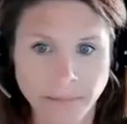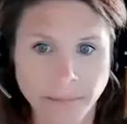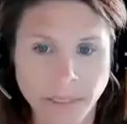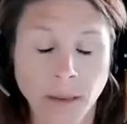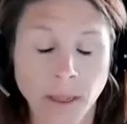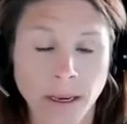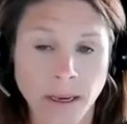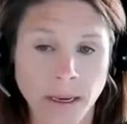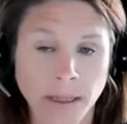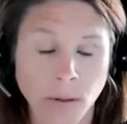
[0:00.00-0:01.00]
And
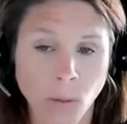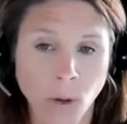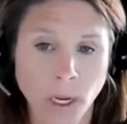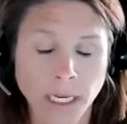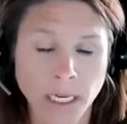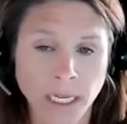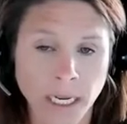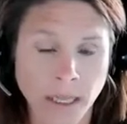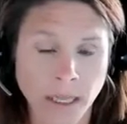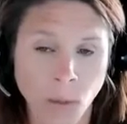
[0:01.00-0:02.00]
the
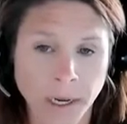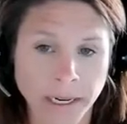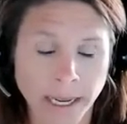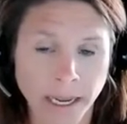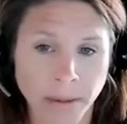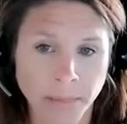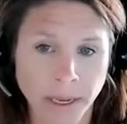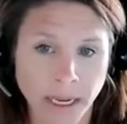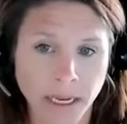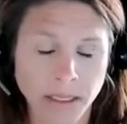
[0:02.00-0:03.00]
one
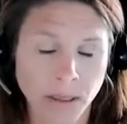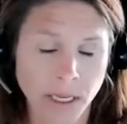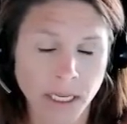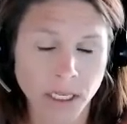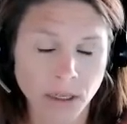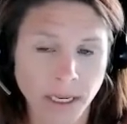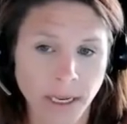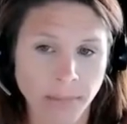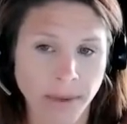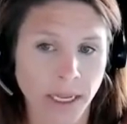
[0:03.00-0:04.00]
campaign, so the initial
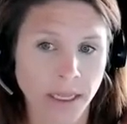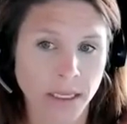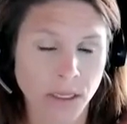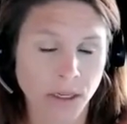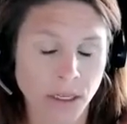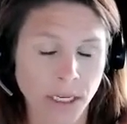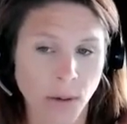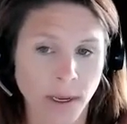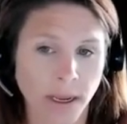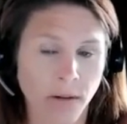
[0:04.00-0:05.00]
campaign that's currently
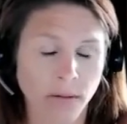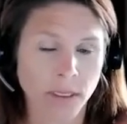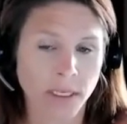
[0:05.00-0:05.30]
going out,